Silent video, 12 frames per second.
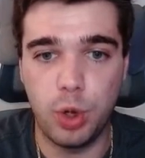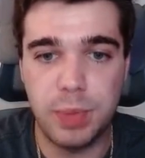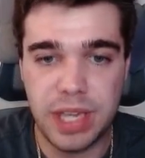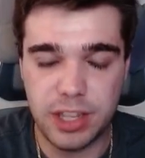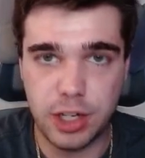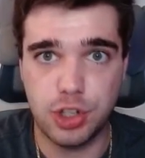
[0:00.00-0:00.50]
be
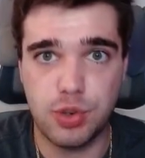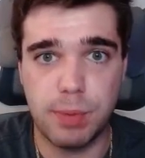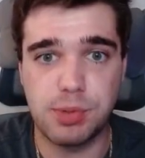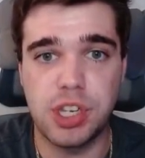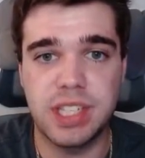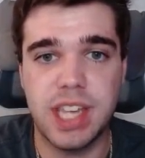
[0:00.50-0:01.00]
in the
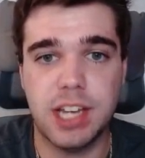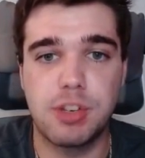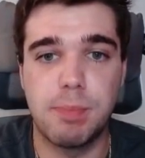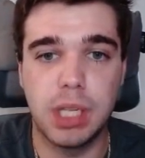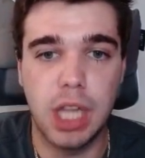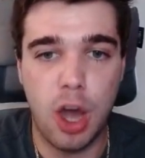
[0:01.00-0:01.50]
description section
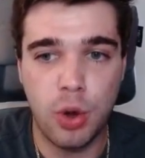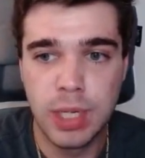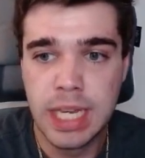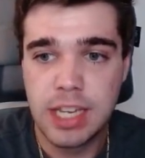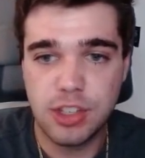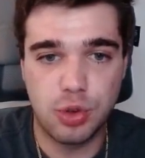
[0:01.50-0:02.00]
below.
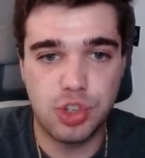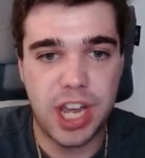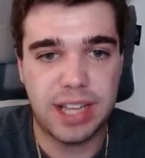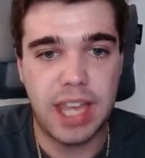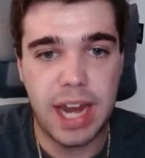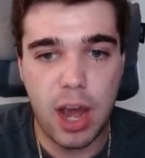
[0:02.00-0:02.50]
So check
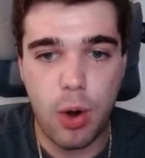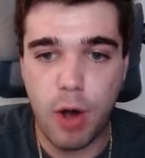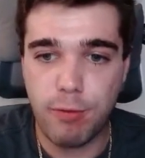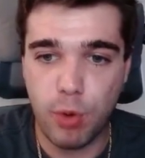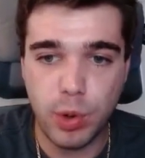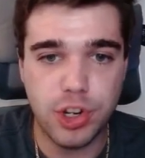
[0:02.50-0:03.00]
that out
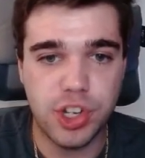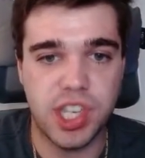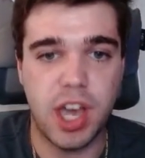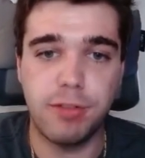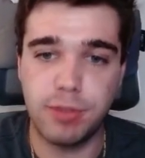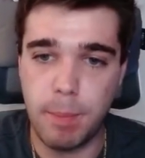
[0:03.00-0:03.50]
for
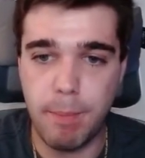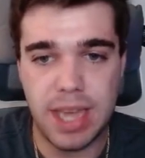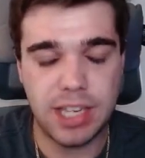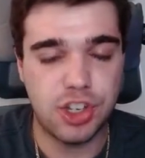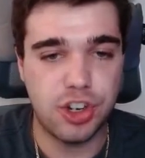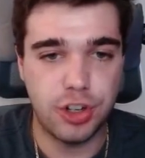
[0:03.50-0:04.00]
yourself. Make
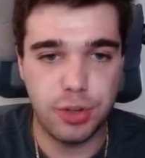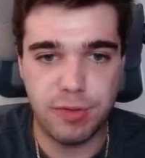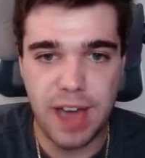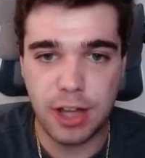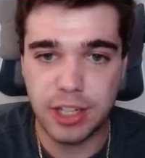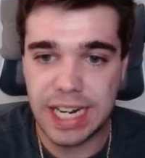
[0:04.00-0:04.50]
sure you
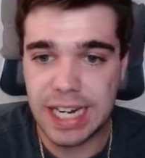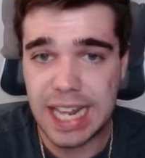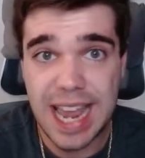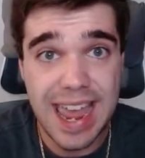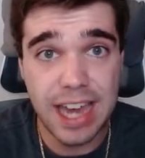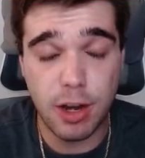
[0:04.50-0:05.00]
validate it
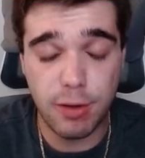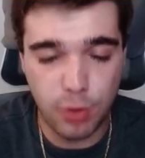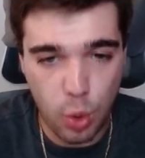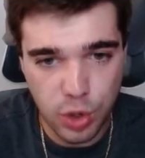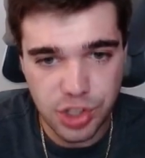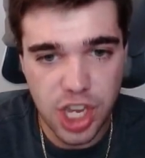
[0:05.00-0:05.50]
and, of
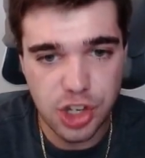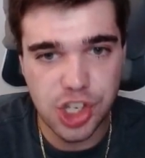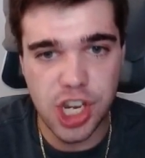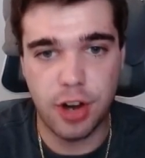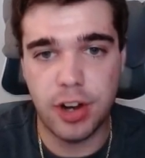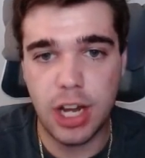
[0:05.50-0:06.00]
course,
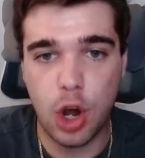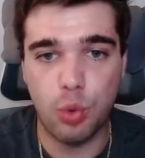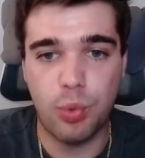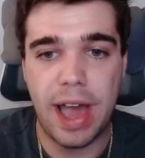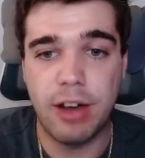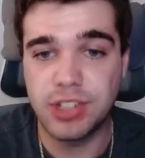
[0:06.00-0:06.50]
share it
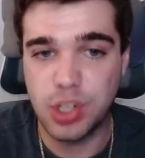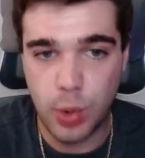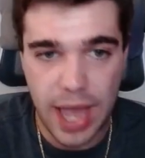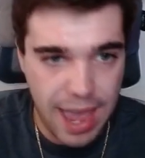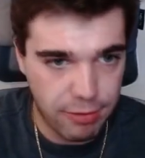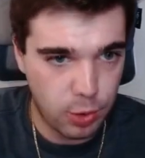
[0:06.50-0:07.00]
around to
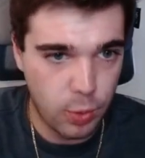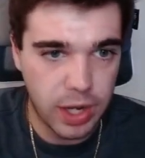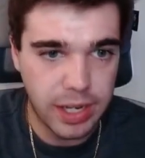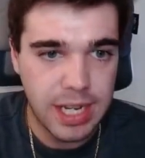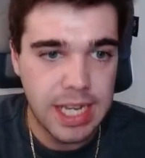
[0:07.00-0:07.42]
everyone.